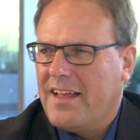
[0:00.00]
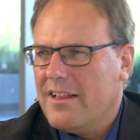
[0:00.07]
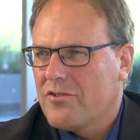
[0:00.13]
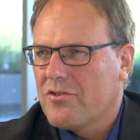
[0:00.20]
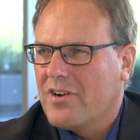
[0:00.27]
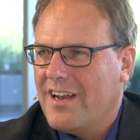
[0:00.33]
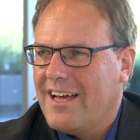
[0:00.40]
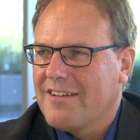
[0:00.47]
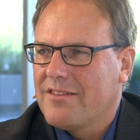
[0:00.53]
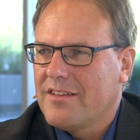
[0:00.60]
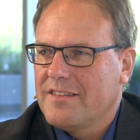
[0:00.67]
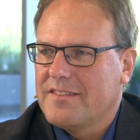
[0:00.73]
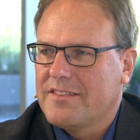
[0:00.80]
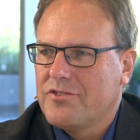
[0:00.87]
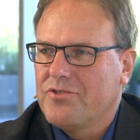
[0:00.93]
Telco cloud
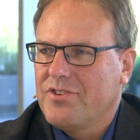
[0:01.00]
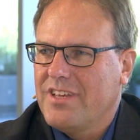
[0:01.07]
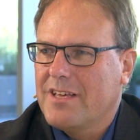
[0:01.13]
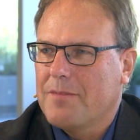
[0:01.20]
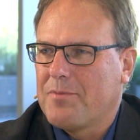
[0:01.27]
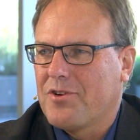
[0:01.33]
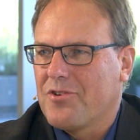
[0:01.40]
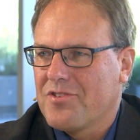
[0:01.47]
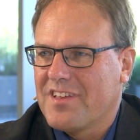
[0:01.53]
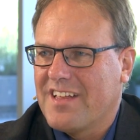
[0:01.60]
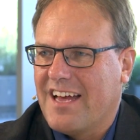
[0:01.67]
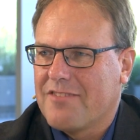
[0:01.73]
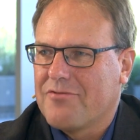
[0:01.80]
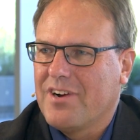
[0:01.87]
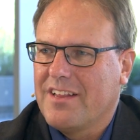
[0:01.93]
is unique because it
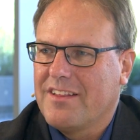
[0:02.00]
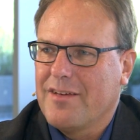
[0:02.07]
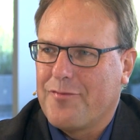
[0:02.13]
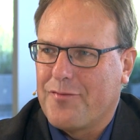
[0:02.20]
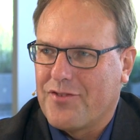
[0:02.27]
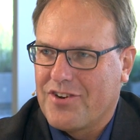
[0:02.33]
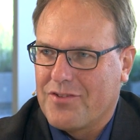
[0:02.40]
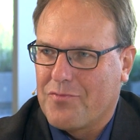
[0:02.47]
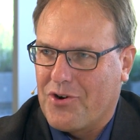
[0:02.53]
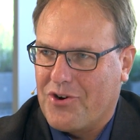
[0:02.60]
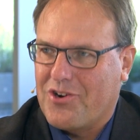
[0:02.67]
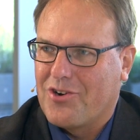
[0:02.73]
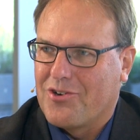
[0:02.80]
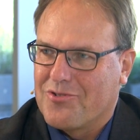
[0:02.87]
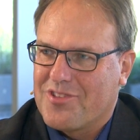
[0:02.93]
has really different
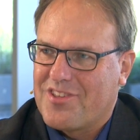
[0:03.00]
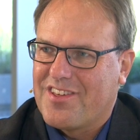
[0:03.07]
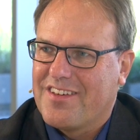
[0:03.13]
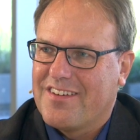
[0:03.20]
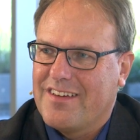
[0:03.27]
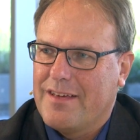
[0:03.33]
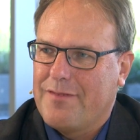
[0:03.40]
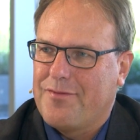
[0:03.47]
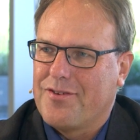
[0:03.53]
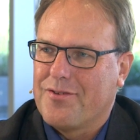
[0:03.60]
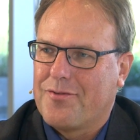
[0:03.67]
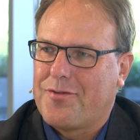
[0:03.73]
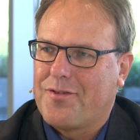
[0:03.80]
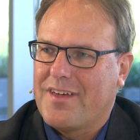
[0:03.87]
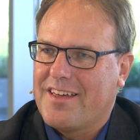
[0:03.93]
workloads. If
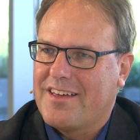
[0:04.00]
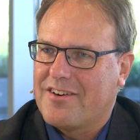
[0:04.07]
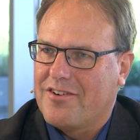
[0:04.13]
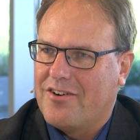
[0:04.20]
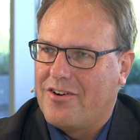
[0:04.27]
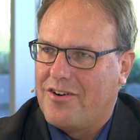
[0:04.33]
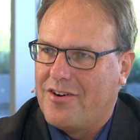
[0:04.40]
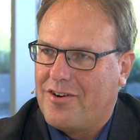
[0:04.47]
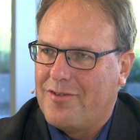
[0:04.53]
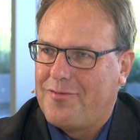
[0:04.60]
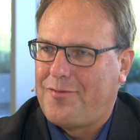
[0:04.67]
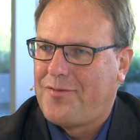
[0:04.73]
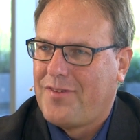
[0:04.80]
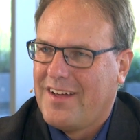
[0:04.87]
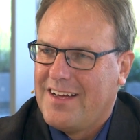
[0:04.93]
you think
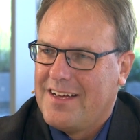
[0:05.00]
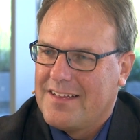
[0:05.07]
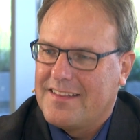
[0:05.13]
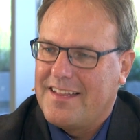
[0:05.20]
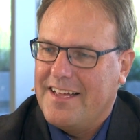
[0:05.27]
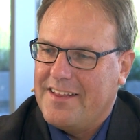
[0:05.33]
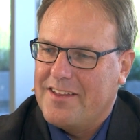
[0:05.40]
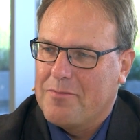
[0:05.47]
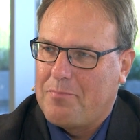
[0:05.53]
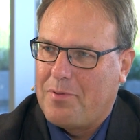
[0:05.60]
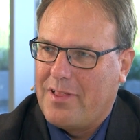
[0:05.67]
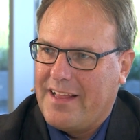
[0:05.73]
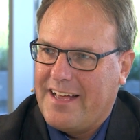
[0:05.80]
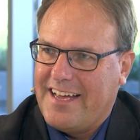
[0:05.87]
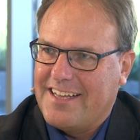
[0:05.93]
of data
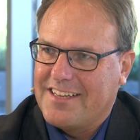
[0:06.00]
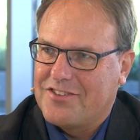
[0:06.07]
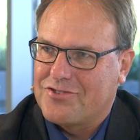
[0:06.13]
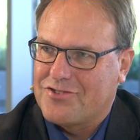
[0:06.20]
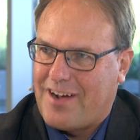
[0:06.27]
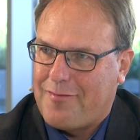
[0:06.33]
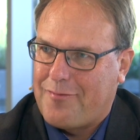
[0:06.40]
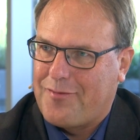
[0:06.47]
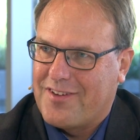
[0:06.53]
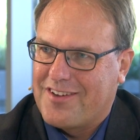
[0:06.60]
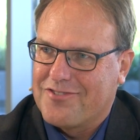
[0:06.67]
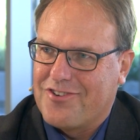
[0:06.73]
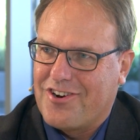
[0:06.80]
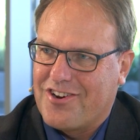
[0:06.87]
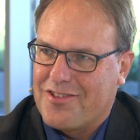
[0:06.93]
plane
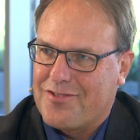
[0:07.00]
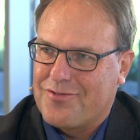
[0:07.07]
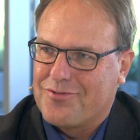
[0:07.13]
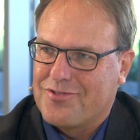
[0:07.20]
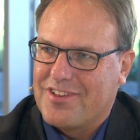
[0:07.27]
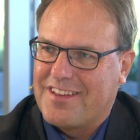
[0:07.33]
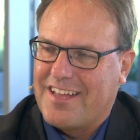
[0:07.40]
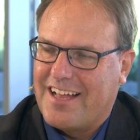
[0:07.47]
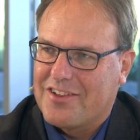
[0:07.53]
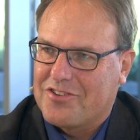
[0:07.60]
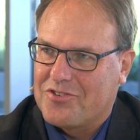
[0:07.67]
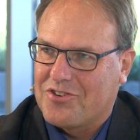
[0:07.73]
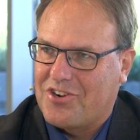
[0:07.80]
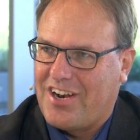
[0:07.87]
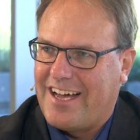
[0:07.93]
traffic running through the
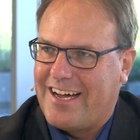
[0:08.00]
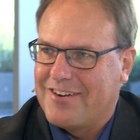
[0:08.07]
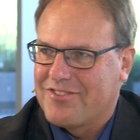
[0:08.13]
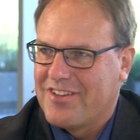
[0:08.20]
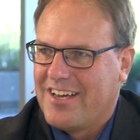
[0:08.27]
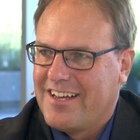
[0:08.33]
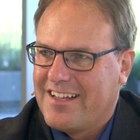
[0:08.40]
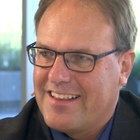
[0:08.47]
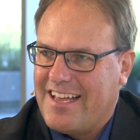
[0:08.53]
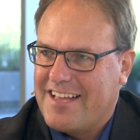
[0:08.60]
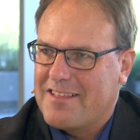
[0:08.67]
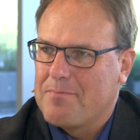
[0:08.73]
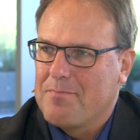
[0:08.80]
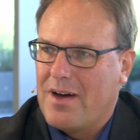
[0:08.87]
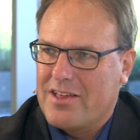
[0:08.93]
telco cloud,
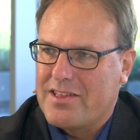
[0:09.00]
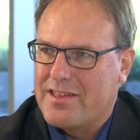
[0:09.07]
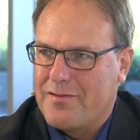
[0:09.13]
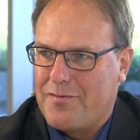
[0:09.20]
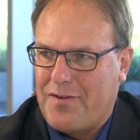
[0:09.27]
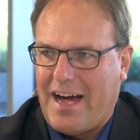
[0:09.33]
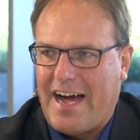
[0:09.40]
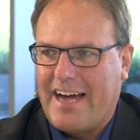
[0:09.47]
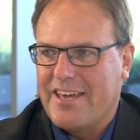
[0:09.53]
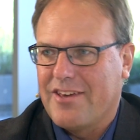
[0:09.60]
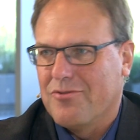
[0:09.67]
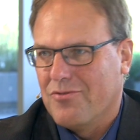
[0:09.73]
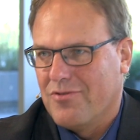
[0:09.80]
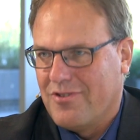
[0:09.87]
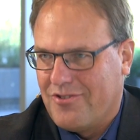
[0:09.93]
that's massive
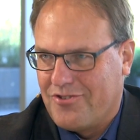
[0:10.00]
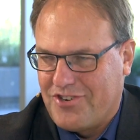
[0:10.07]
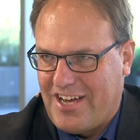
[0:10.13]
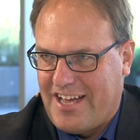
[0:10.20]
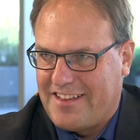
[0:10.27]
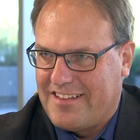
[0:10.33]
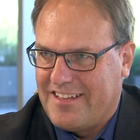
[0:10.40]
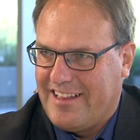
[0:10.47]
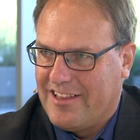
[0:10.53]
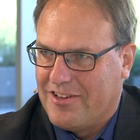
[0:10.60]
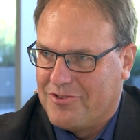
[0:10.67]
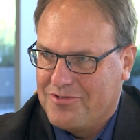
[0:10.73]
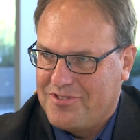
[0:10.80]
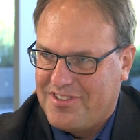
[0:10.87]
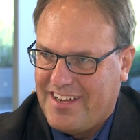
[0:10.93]
IO oriented
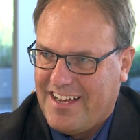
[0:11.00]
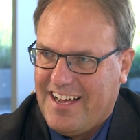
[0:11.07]
load.